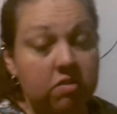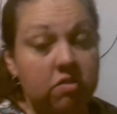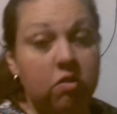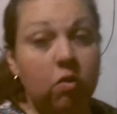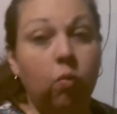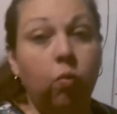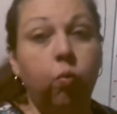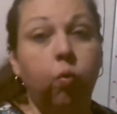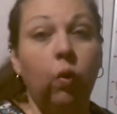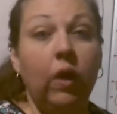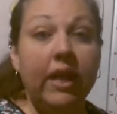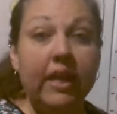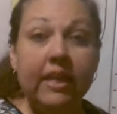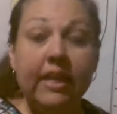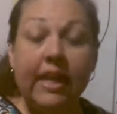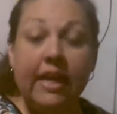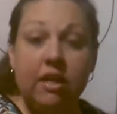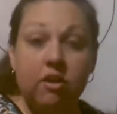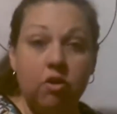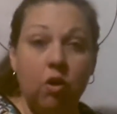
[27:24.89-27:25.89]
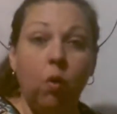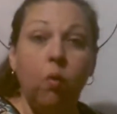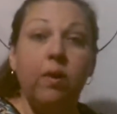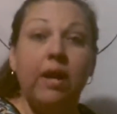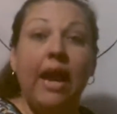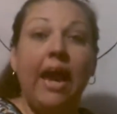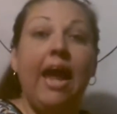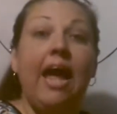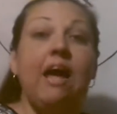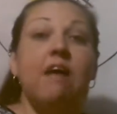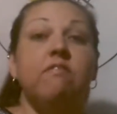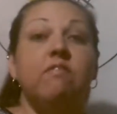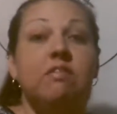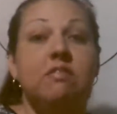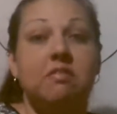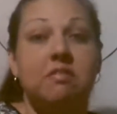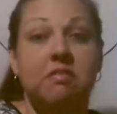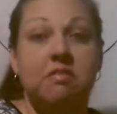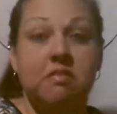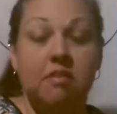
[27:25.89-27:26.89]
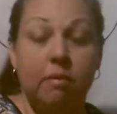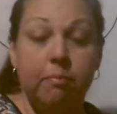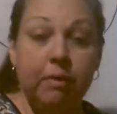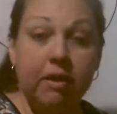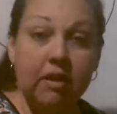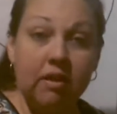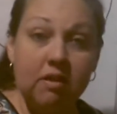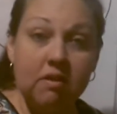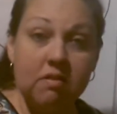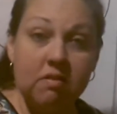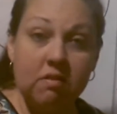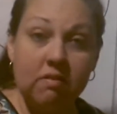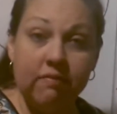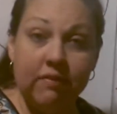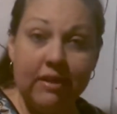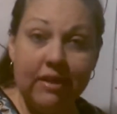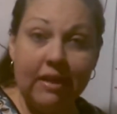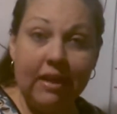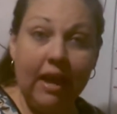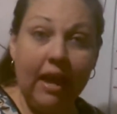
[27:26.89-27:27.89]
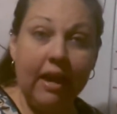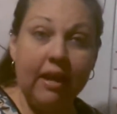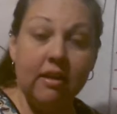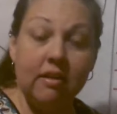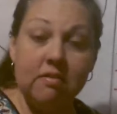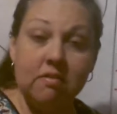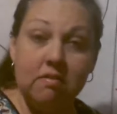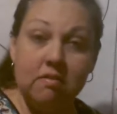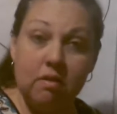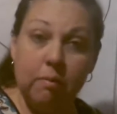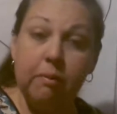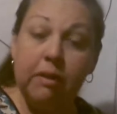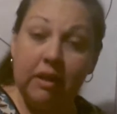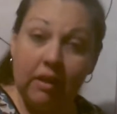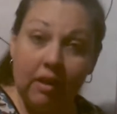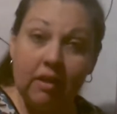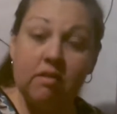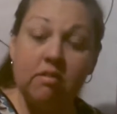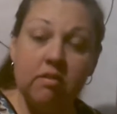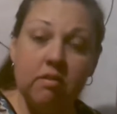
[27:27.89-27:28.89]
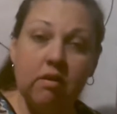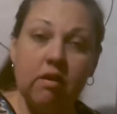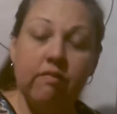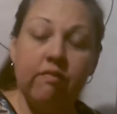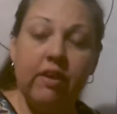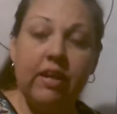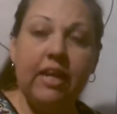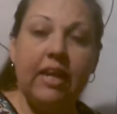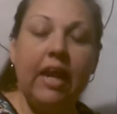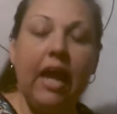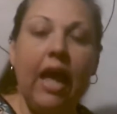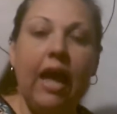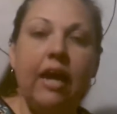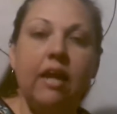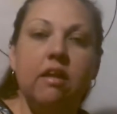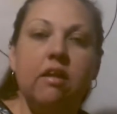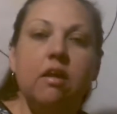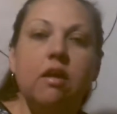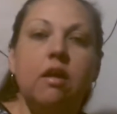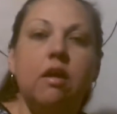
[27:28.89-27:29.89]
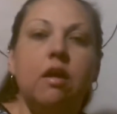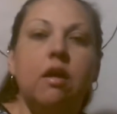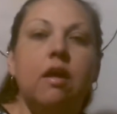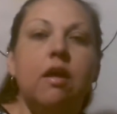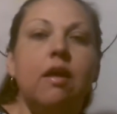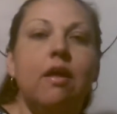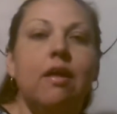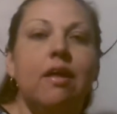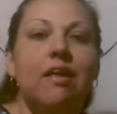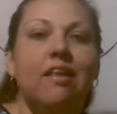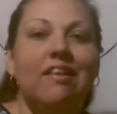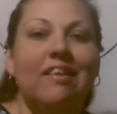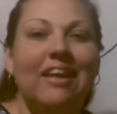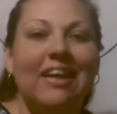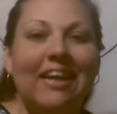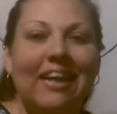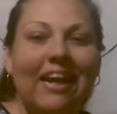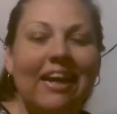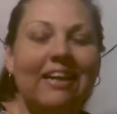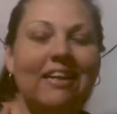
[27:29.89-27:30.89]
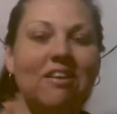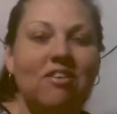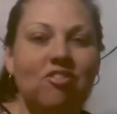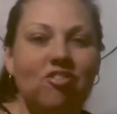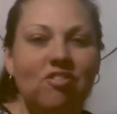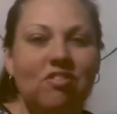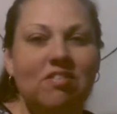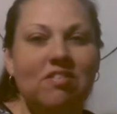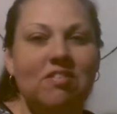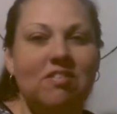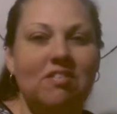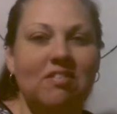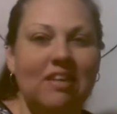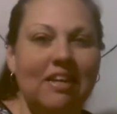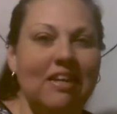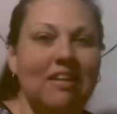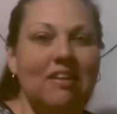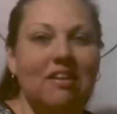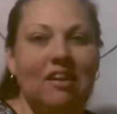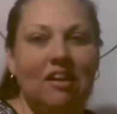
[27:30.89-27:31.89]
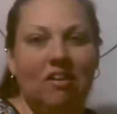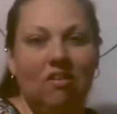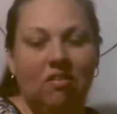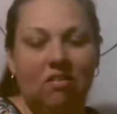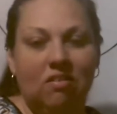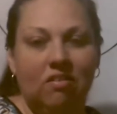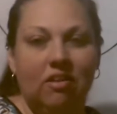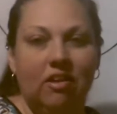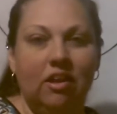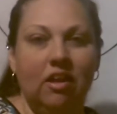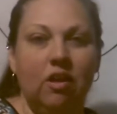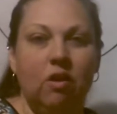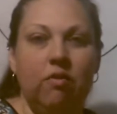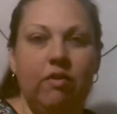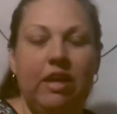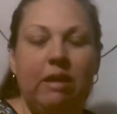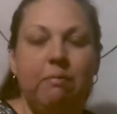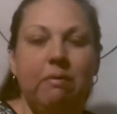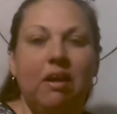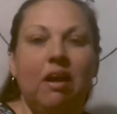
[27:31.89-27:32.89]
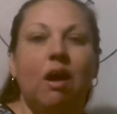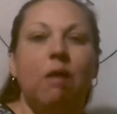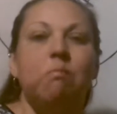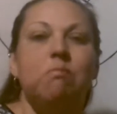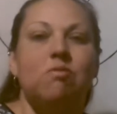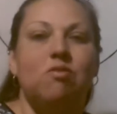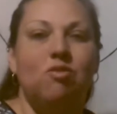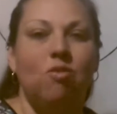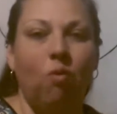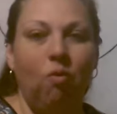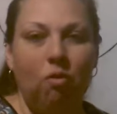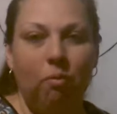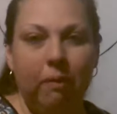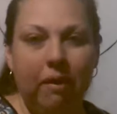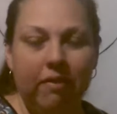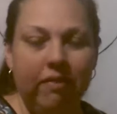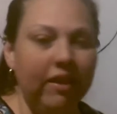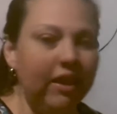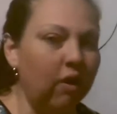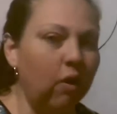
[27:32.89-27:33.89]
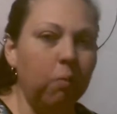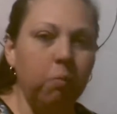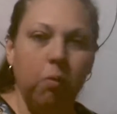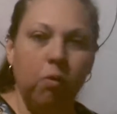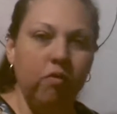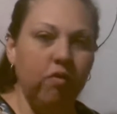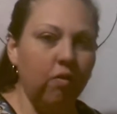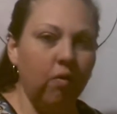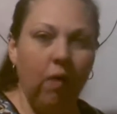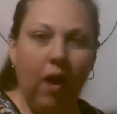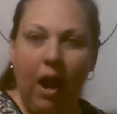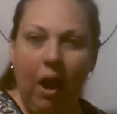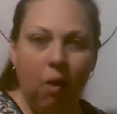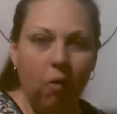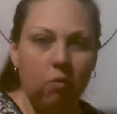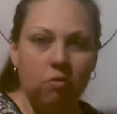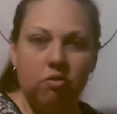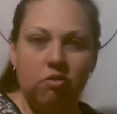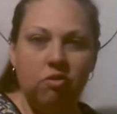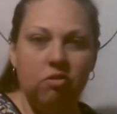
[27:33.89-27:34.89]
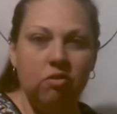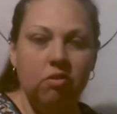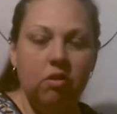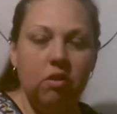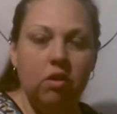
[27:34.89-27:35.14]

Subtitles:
So when they don't have a stimulus of any kind, a stimulant of any kind, they kind of just stand there. They become dormant. They don't move around.